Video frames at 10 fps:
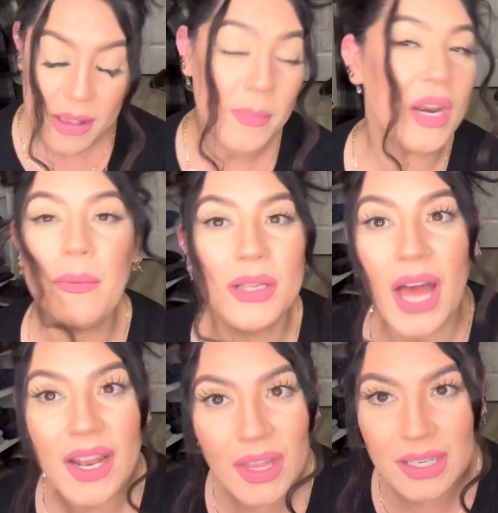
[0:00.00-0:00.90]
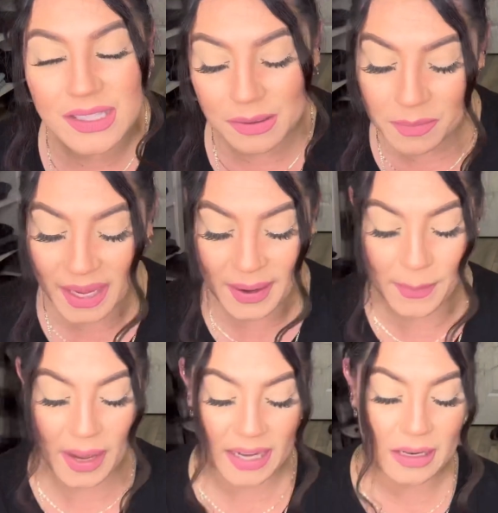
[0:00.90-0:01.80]
but I'm glad that it's a makeup
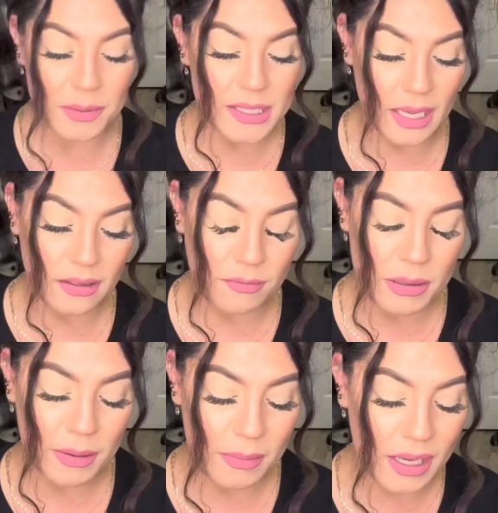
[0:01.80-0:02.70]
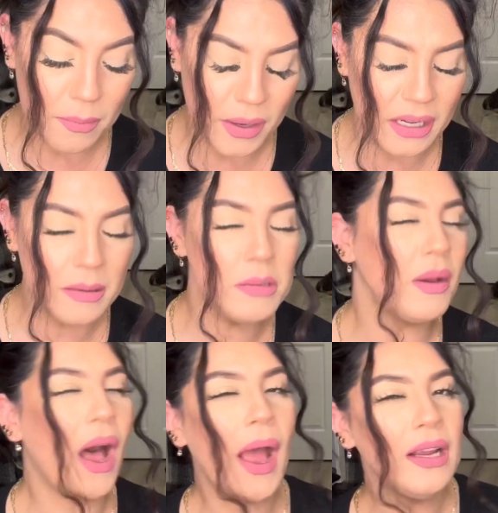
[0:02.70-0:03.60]
item because I love me my makeup items,
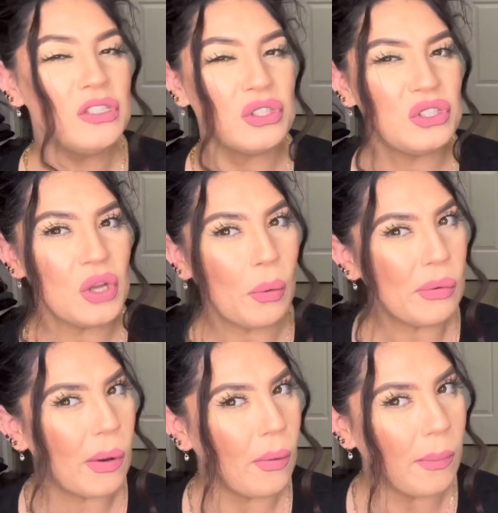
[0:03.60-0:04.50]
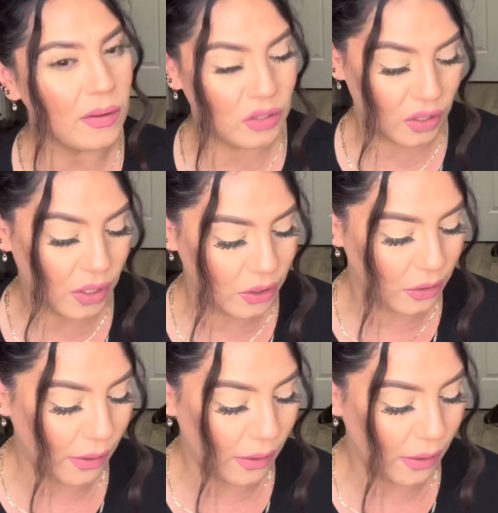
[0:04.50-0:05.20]
but I just don't know about the color.